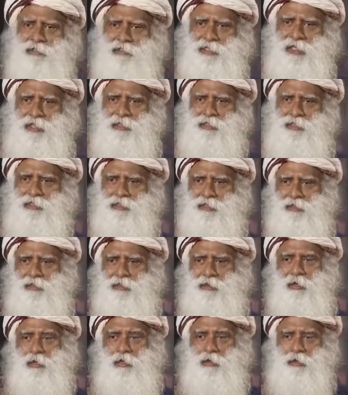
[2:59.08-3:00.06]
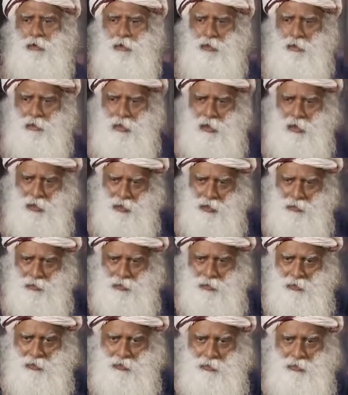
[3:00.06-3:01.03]
say." Not hide
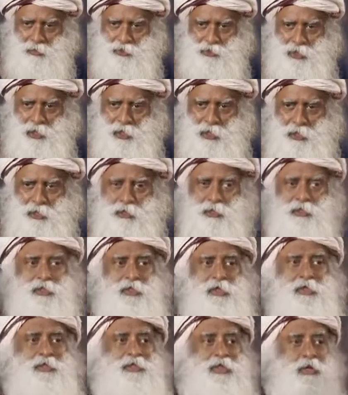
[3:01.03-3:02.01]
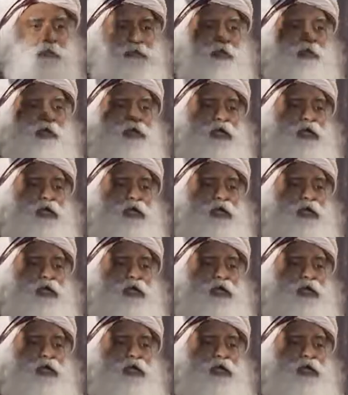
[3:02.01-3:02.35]
under the chair and say something